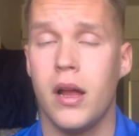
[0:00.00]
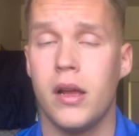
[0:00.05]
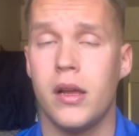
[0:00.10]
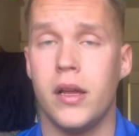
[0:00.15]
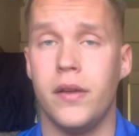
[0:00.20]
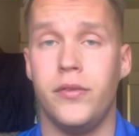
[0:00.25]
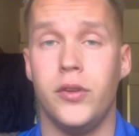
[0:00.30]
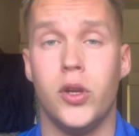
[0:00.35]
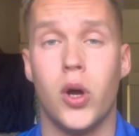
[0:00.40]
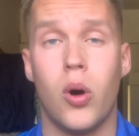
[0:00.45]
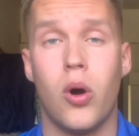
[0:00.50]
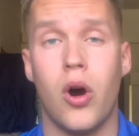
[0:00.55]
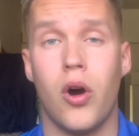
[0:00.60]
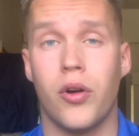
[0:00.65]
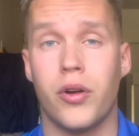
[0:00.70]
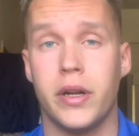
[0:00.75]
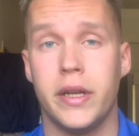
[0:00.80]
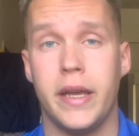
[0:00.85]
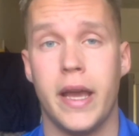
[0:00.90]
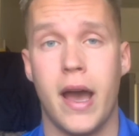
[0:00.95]
If you don't
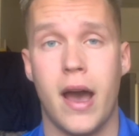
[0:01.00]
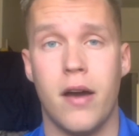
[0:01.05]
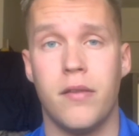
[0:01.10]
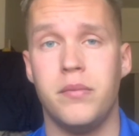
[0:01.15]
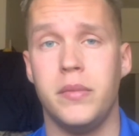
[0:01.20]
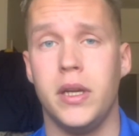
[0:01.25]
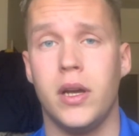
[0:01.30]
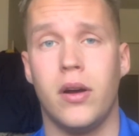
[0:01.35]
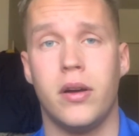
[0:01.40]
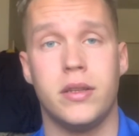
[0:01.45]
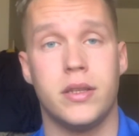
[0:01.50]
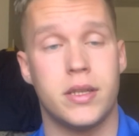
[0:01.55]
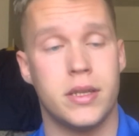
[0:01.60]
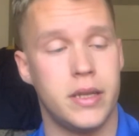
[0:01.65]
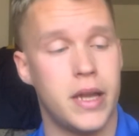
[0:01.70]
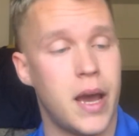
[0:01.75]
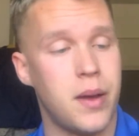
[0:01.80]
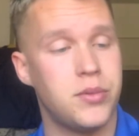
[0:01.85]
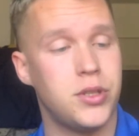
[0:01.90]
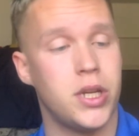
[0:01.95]
already have me on
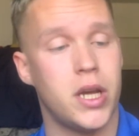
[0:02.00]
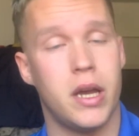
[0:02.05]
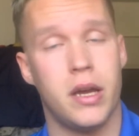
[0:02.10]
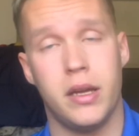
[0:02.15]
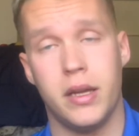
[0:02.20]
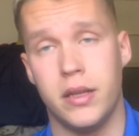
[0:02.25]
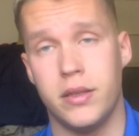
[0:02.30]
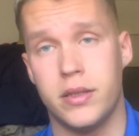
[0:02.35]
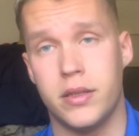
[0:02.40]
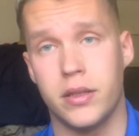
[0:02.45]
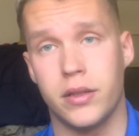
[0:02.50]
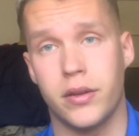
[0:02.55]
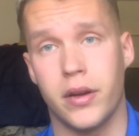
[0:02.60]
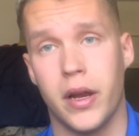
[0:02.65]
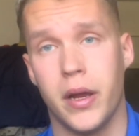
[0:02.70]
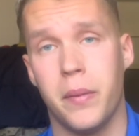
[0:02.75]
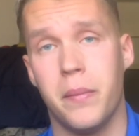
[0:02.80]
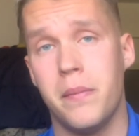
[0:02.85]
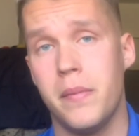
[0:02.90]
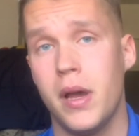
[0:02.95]
Snapchat,
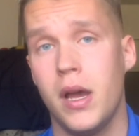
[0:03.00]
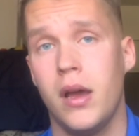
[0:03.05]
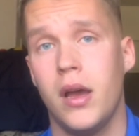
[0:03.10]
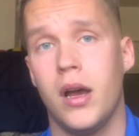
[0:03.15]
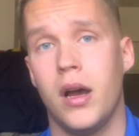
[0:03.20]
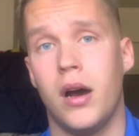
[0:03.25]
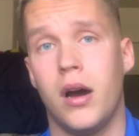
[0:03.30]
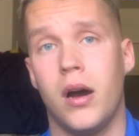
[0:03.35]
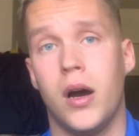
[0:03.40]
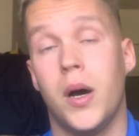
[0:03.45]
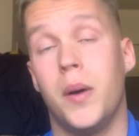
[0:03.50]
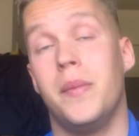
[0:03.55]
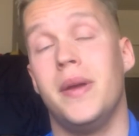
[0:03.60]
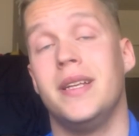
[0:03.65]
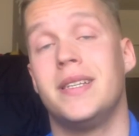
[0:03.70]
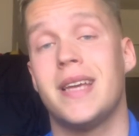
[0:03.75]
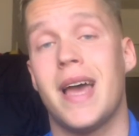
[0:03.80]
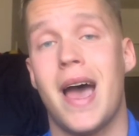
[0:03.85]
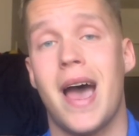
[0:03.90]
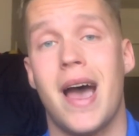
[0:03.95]
Instagram,
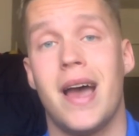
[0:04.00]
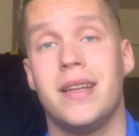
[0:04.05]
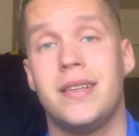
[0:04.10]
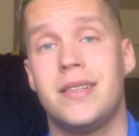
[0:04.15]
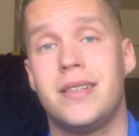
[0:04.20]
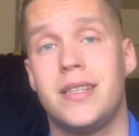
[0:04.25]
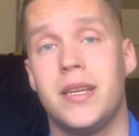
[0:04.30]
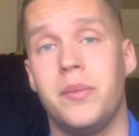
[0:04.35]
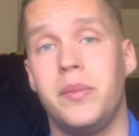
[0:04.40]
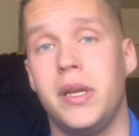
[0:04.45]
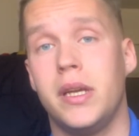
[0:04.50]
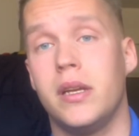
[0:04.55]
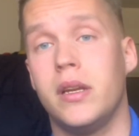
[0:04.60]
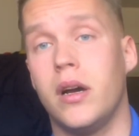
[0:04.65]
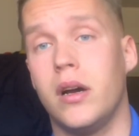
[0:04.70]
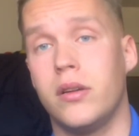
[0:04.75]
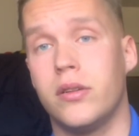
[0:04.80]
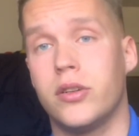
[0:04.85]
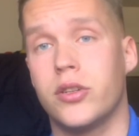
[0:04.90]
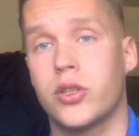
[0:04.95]
it's at
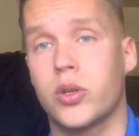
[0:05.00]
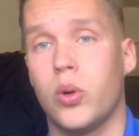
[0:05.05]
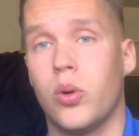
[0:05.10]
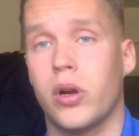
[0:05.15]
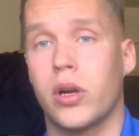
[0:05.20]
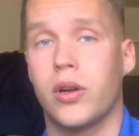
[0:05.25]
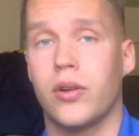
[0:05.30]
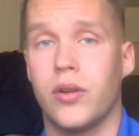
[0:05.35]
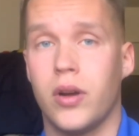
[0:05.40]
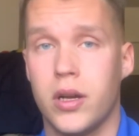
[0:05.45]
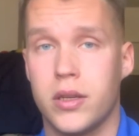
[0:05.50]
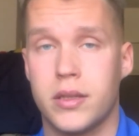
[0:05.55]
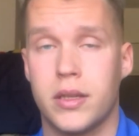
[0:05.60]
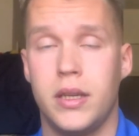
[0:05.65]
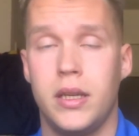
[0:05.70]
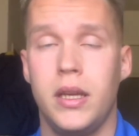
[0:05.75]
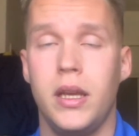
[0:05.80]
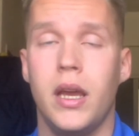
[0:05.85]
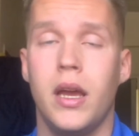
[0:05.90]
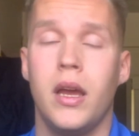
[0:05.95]

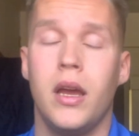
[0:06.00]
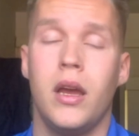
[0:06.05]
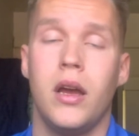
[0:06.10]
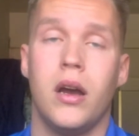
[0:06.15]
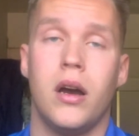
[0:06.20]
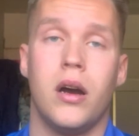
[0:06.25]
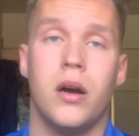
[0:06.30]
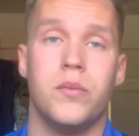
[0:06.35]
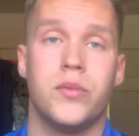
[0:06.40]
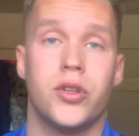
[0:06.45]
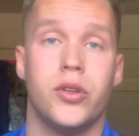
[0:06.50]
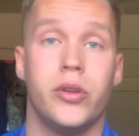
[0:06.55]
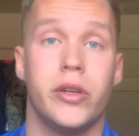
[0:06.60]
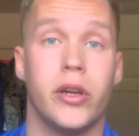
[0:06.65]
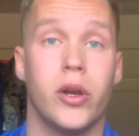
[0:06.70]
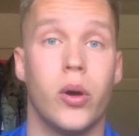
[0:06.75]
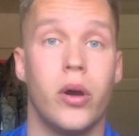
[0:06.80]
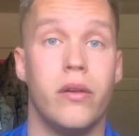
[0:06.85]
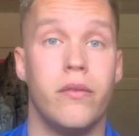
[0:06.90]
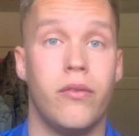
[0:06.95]
Simeon_Krosky. So you can
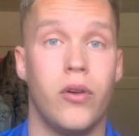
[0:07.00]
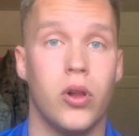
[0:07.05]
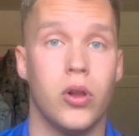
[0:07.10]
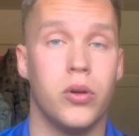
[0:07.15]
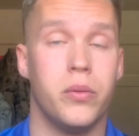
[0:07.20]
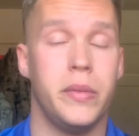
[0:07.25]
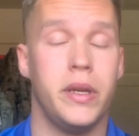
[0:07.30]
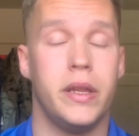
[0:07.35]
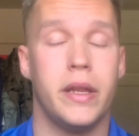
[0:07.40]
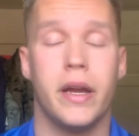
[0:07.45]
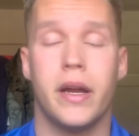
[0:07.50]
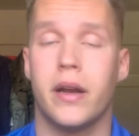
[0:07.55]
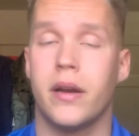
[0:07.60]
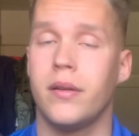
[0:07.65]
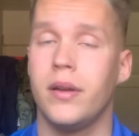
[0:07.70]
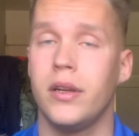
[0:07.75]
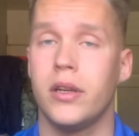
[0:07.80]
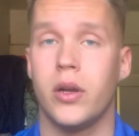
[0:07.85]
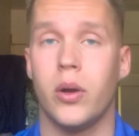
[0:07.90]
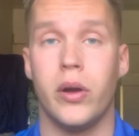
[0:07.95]
go ahead and follow me
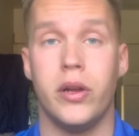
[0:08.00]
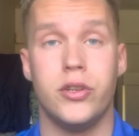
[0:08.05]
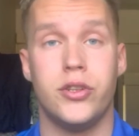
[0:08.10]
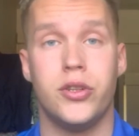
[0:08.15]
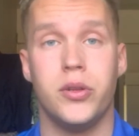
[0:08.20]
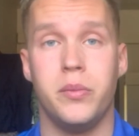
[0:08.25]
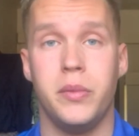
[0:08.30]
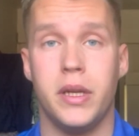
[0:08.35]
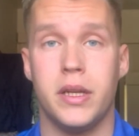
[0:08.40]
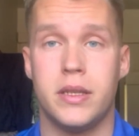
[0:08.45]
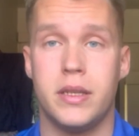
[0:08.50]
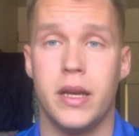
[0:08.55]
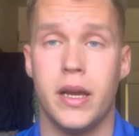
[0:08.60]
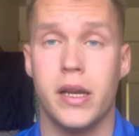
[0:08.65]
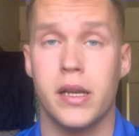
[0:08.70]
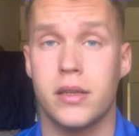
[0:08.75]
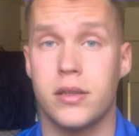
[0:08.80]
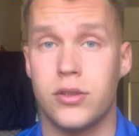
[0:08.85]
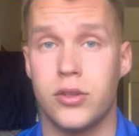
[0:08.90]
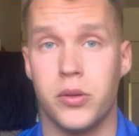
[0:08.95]
there. Go ahead and shoot me a
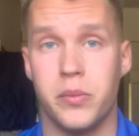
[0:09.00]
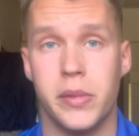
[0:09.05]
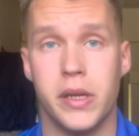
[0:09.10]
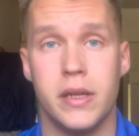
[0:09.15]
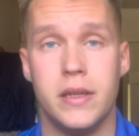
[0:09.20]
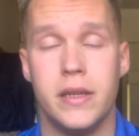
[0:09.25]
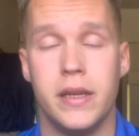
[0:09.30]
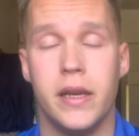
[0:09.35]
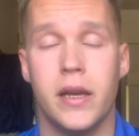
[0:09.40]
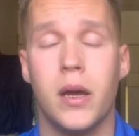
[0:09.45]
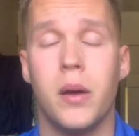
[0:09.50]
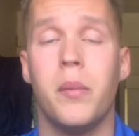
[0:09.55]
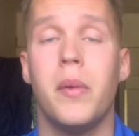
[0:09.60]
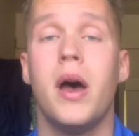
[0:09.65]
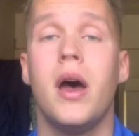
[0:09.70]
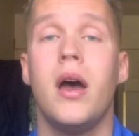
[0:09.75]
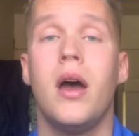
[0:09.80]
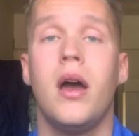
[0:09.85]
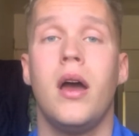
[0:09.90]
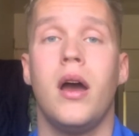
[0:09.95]
text, shoot me a DM
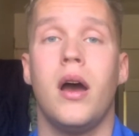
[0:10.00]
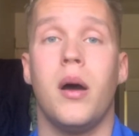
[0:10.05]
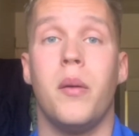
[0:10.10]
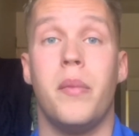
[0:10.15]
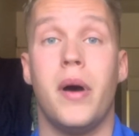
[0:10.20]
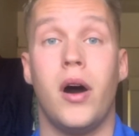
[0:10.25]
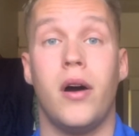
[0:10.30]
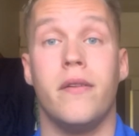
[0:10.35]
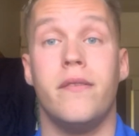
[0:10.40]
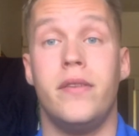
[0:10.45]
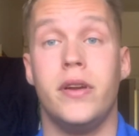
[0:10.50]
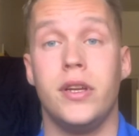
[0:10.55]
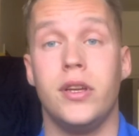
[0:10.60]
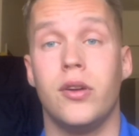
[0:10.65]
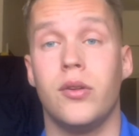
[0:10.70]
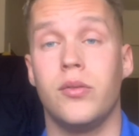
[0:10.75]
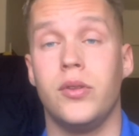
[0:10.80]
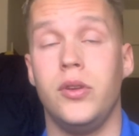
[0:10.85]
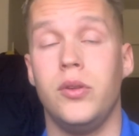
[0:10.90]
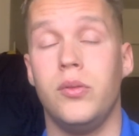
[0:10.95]
about a
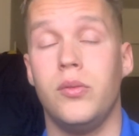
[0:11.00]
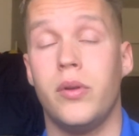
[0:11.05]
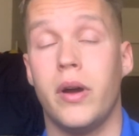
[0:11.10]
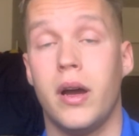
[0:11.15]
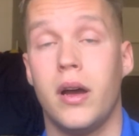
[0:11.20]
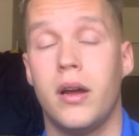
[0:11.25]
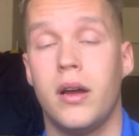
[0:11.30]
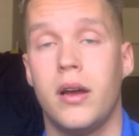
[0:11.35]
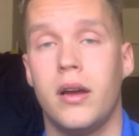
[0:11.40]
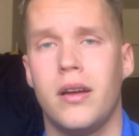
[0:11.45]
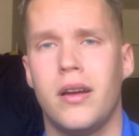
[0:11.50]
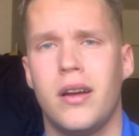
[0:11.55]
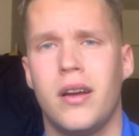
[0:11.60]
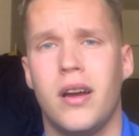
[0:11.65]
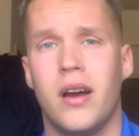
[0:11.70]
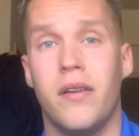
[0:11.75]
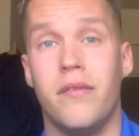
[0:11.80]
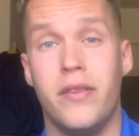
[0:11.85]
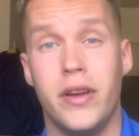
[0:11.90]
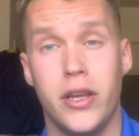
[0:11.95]

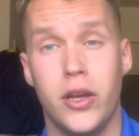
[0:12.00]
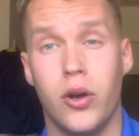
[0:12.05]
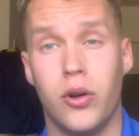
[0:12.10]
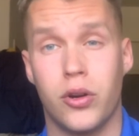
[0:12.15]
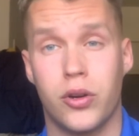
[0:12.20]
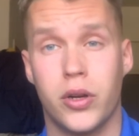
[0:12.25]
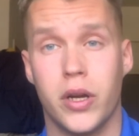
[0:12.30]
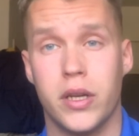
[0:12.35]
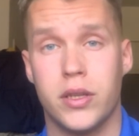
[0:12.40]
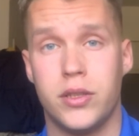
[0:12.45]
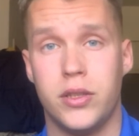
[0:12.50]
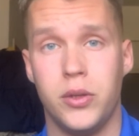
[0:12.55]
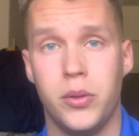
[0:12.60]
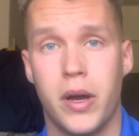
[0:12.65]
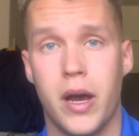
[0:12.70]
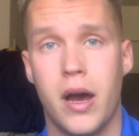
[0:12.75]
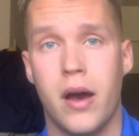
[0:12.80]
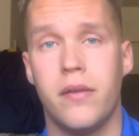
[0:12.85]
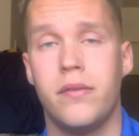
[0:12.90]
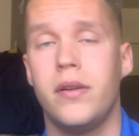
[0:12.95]
video request you
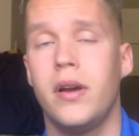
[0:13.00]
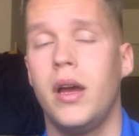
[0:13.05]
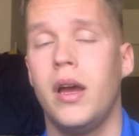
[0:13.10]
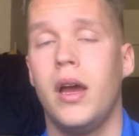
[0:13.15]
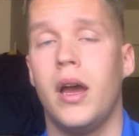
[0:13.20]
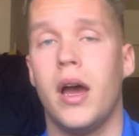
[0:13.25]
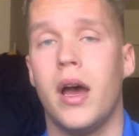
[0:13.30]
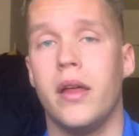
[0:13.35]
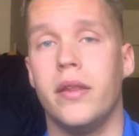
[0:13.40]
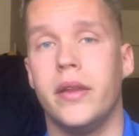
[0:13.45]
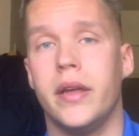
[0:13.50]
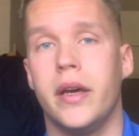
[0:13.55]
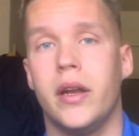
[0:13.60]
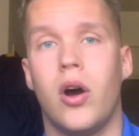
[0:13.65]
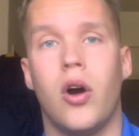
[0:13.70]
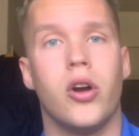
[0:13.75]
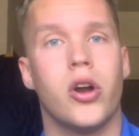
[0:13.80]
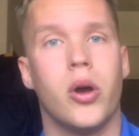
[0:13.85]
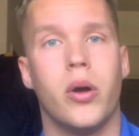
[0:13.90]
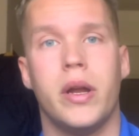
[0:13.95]
have, and then
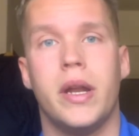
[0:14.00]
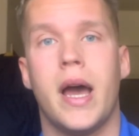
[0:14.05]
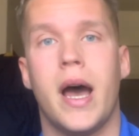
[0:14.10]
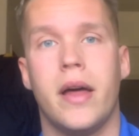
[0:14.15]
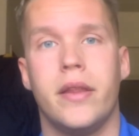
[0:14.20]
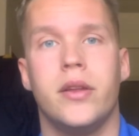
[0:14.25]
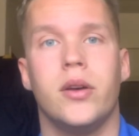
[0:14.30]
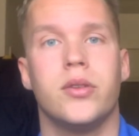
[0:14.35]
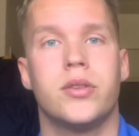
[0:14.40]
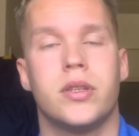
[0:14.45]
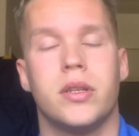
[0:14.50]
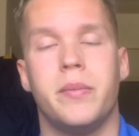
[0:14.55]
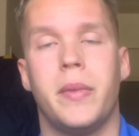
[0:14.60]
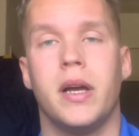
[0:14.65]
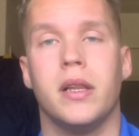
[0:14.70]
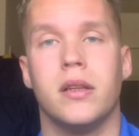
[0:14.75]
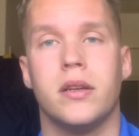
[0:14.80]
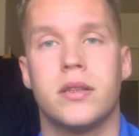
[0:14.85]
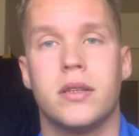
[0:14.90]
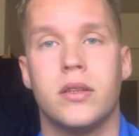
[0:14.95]
I'll go ahead and add those to my
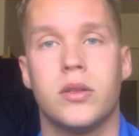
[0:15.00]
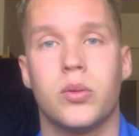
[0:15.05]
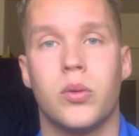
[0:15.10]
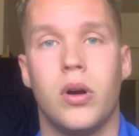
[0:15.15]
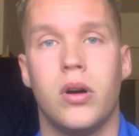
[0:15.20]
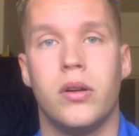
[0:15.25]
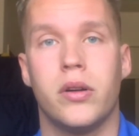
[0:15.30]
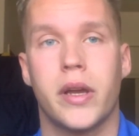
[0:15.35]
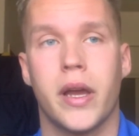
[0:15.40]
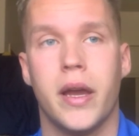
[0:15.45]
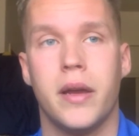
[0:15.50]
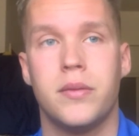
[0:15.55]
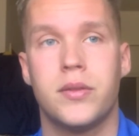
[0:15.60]
list as well, okay?